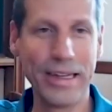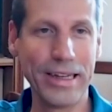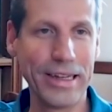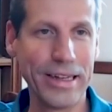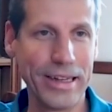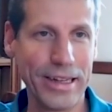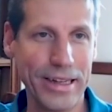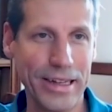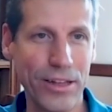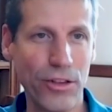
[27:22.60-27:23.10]

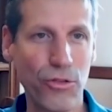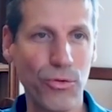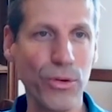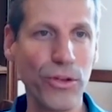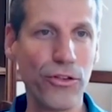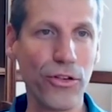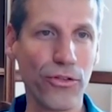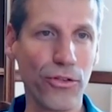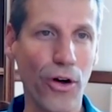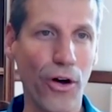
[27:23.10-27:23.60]
it
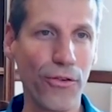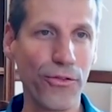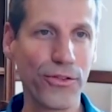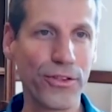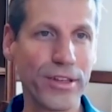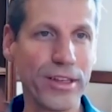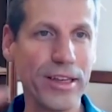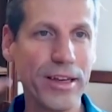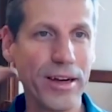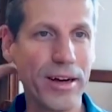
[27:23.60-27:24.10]
switches off
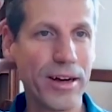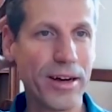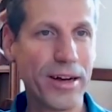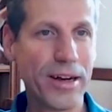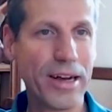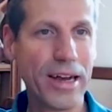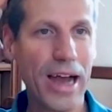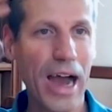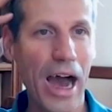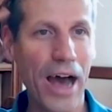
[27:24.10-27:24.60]
the
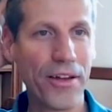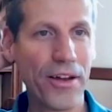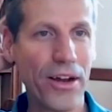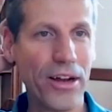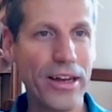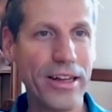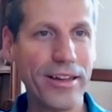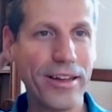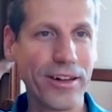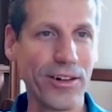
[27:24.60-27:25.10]

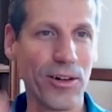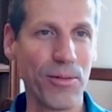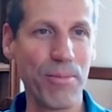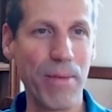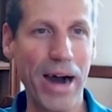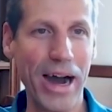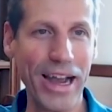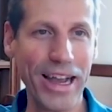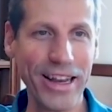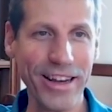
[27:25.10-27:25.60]
analytical
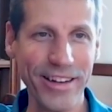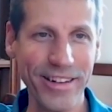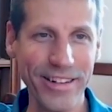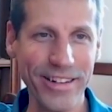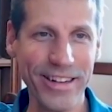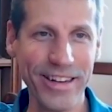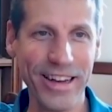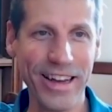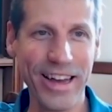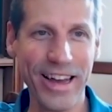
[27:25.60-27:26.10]
mind
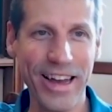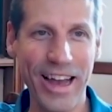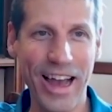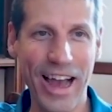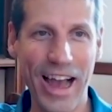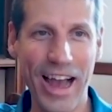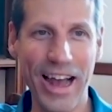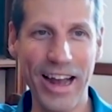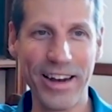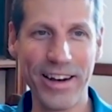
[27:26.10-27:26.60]

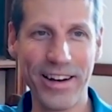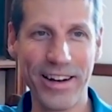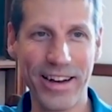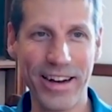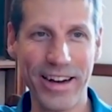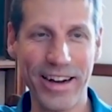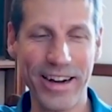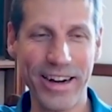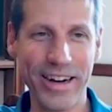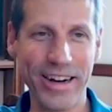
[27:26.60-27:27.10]
and
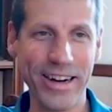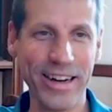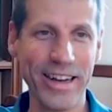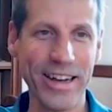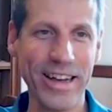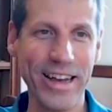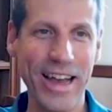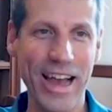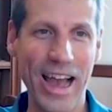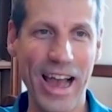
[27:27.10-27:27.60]

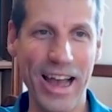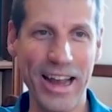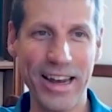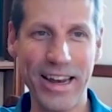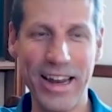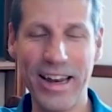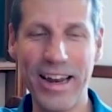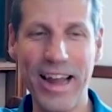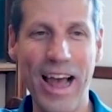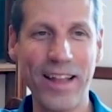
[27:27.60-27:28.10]

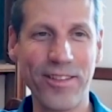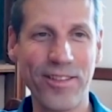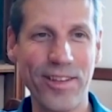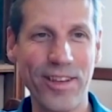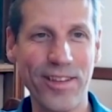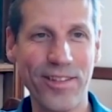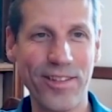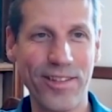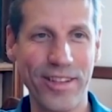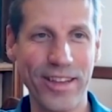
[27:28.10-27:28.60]

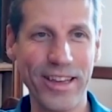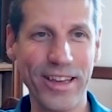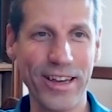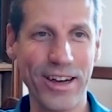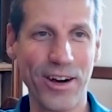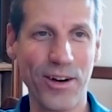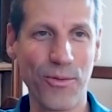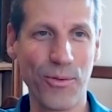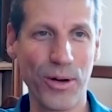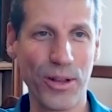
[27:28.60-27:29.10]
enhances the
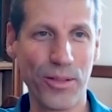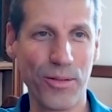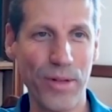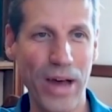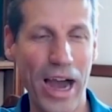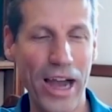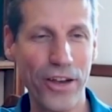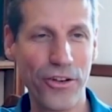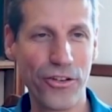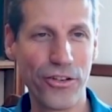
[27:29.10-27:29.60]
what
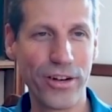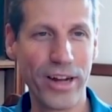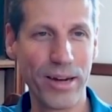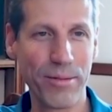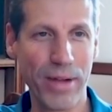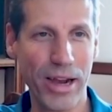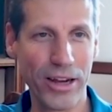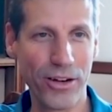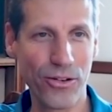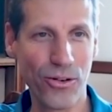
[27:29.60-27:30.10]
Einstein
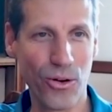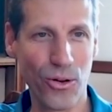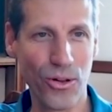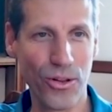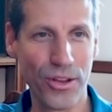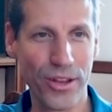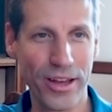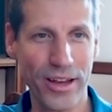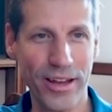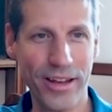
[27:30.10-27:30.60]
might call
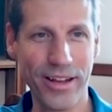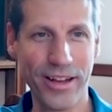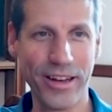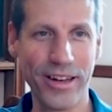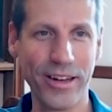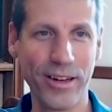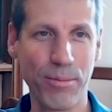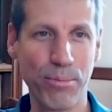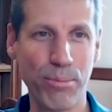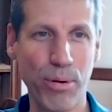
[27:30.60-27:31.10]

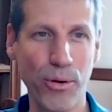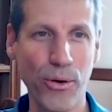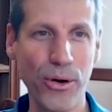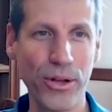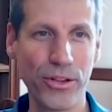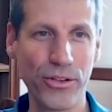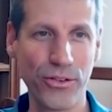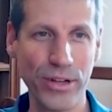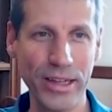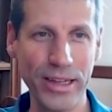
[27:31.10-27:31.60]
the
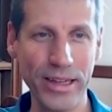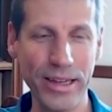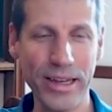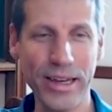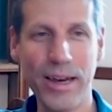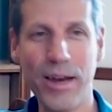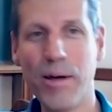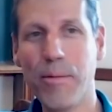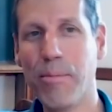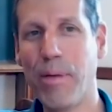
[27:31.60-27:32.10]
poetry
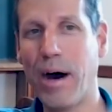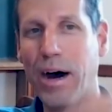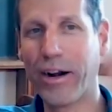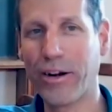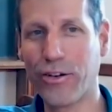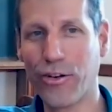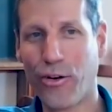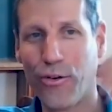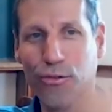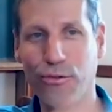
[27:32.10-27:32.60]
part
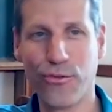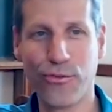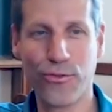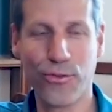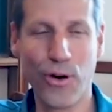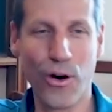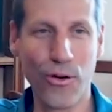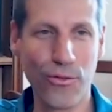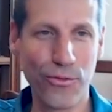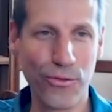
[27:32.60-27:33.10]
of
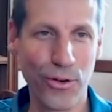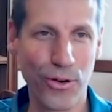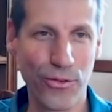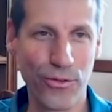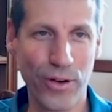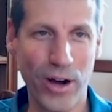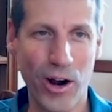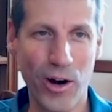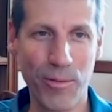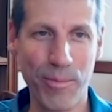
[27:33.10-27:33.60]

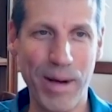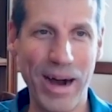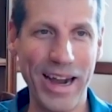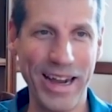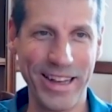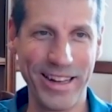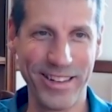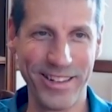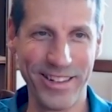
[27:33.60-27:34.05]
our mind.